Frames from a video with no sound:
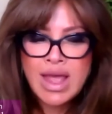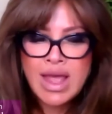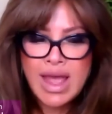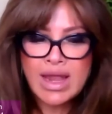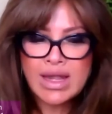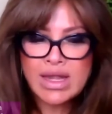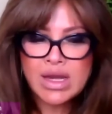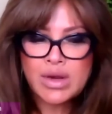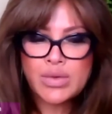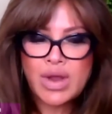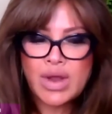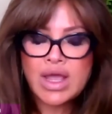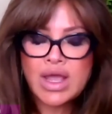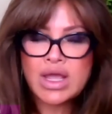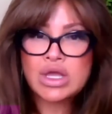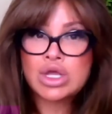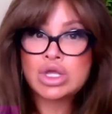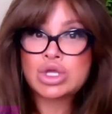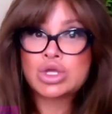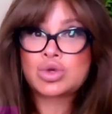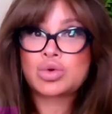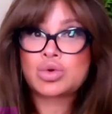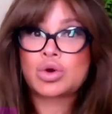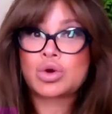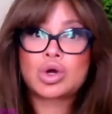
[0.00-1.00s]
anyway,
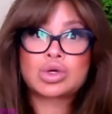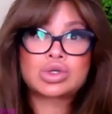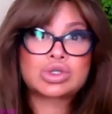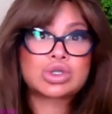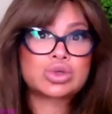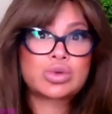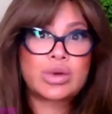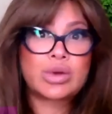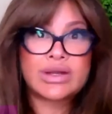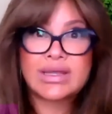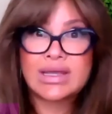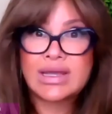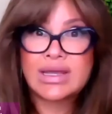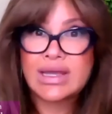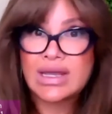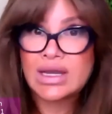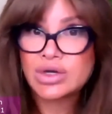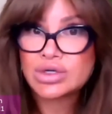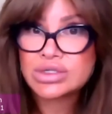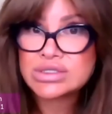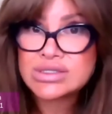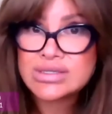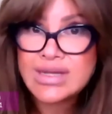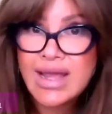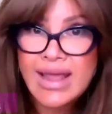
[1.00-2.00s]
you're also a
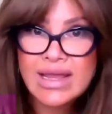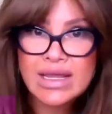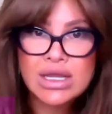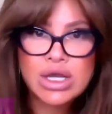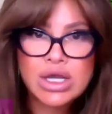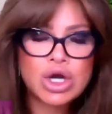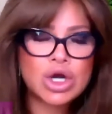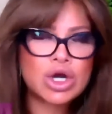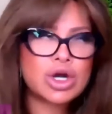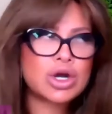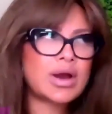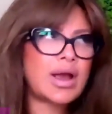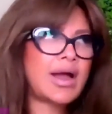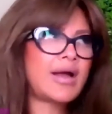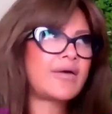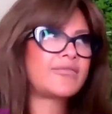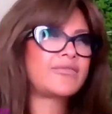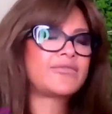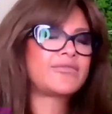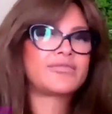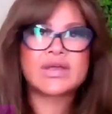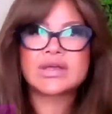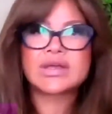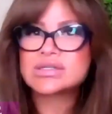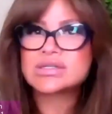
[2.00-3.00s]
caretaker, a
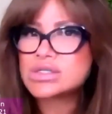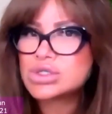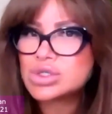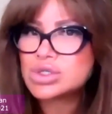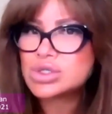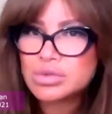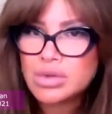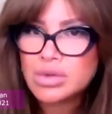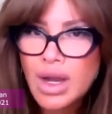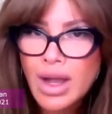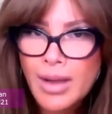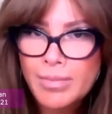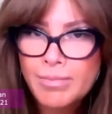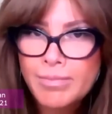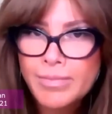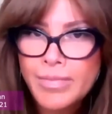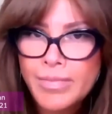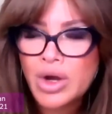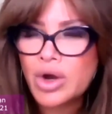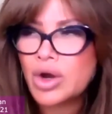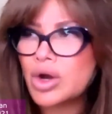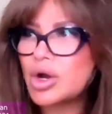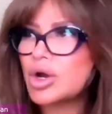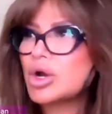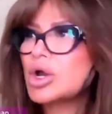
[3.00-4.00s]
fixer
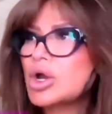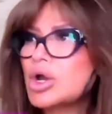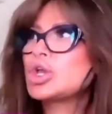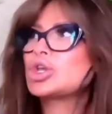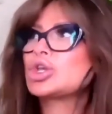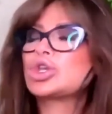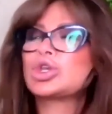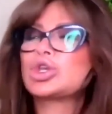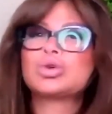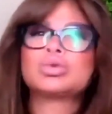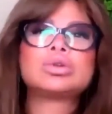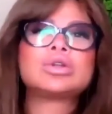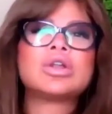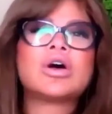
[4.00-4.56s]
upper. You